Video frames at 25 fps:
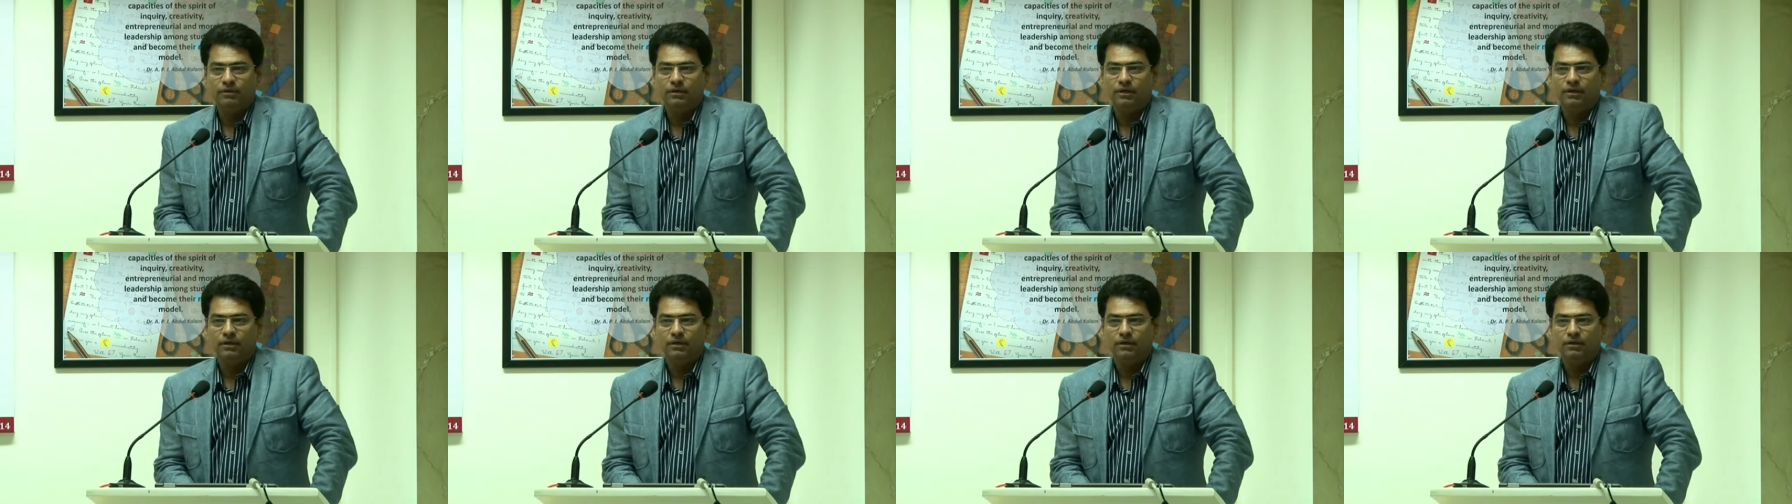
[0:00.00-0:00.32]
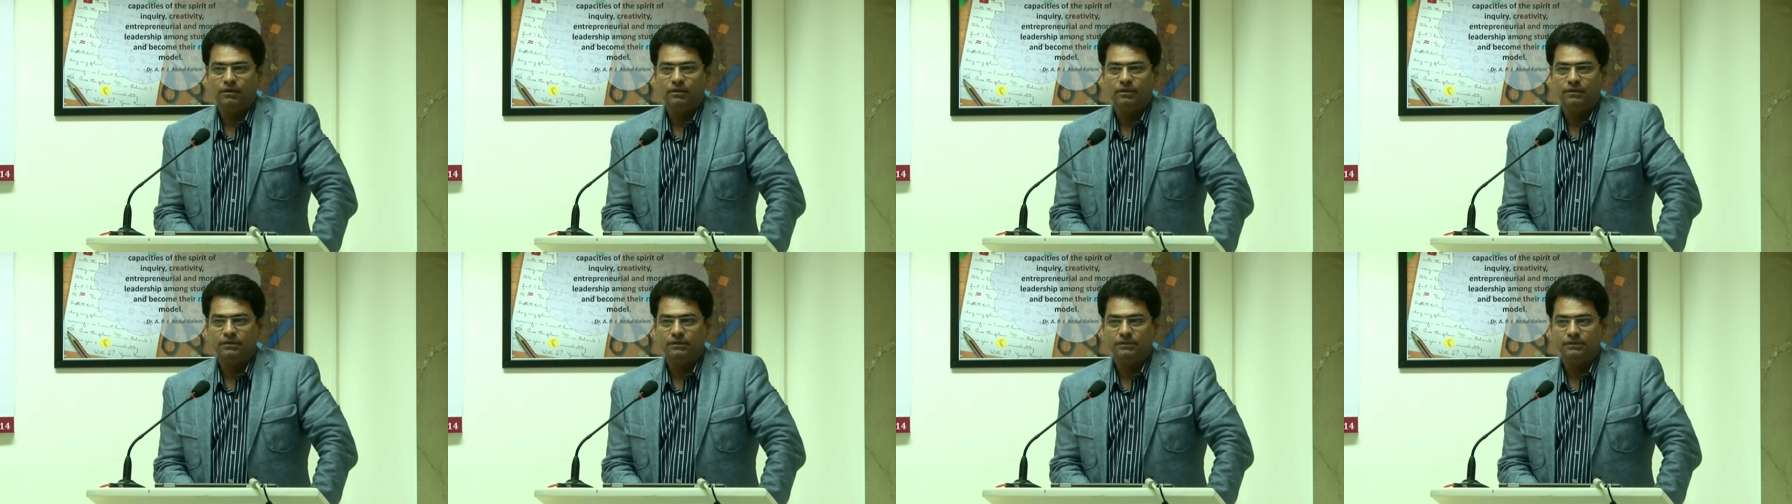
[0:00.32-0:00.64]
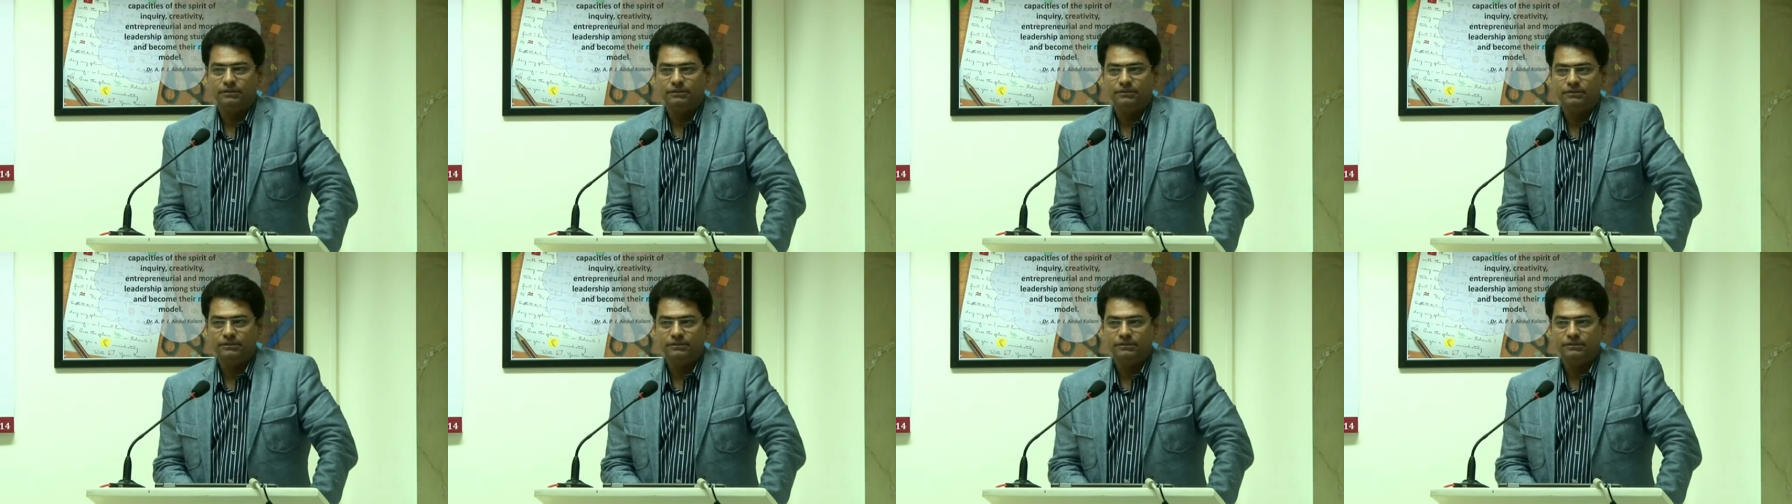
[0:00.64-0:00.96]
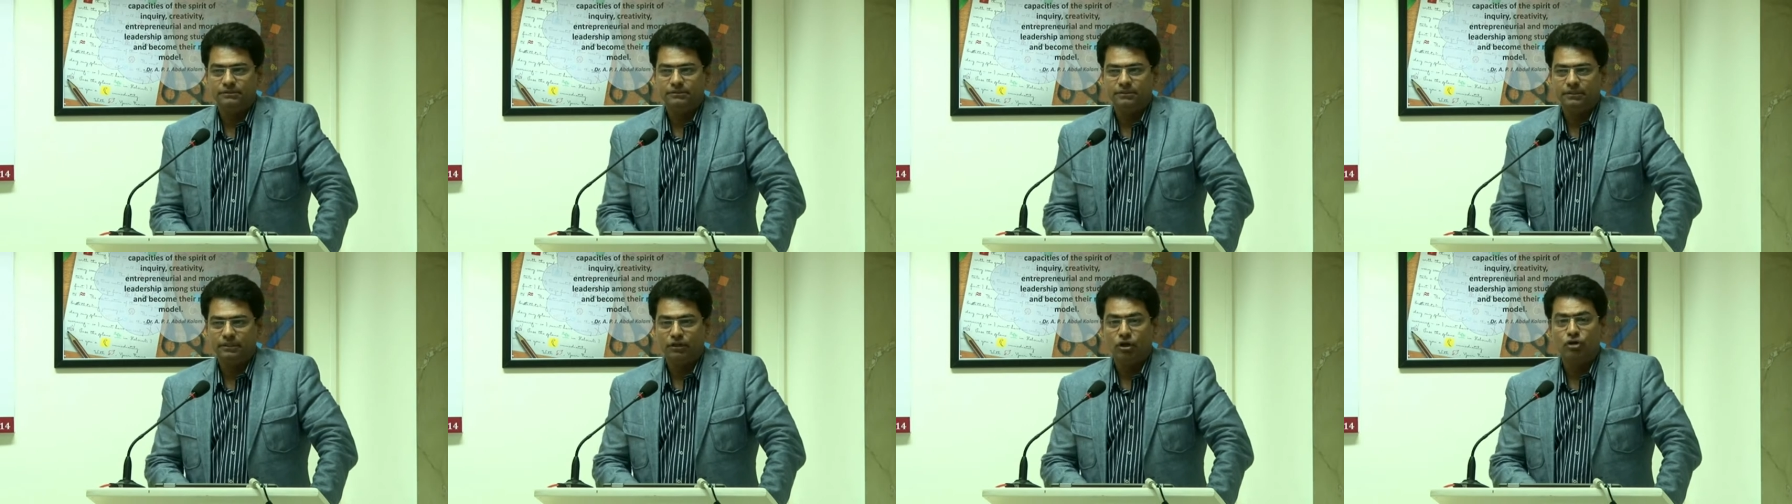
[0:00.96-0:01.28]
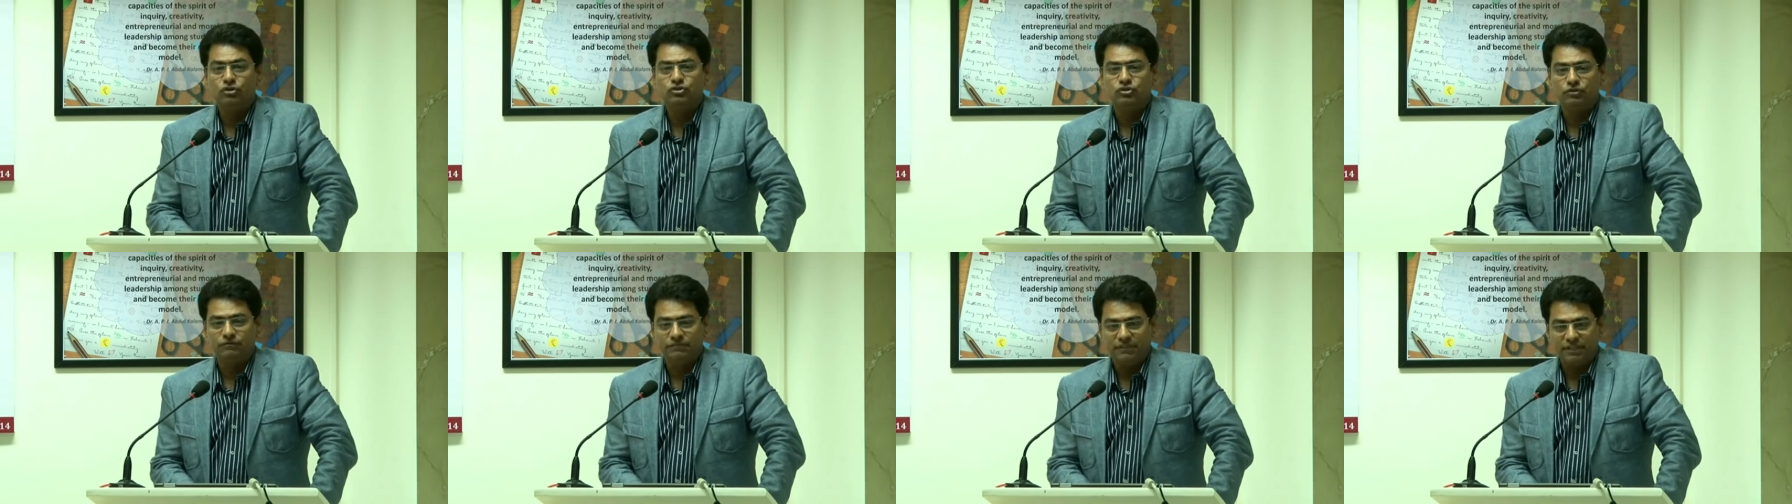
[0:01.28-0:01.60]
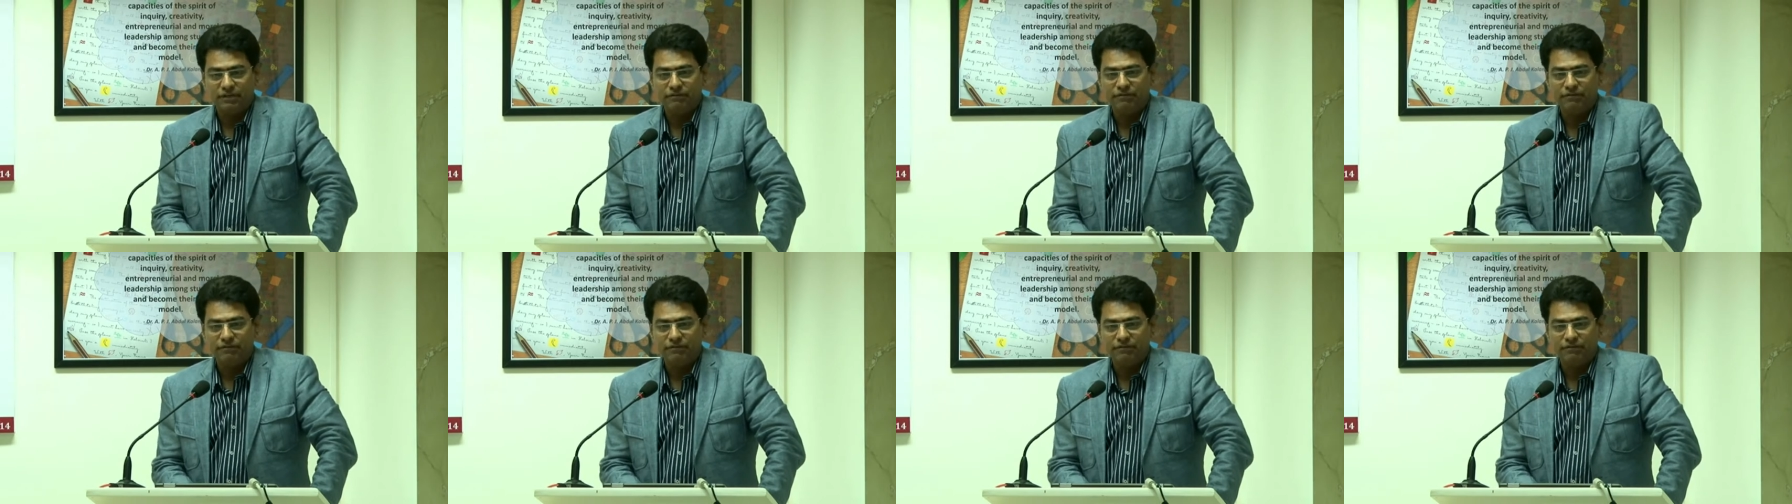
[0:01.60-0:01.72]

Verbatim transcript: uh, the launch of the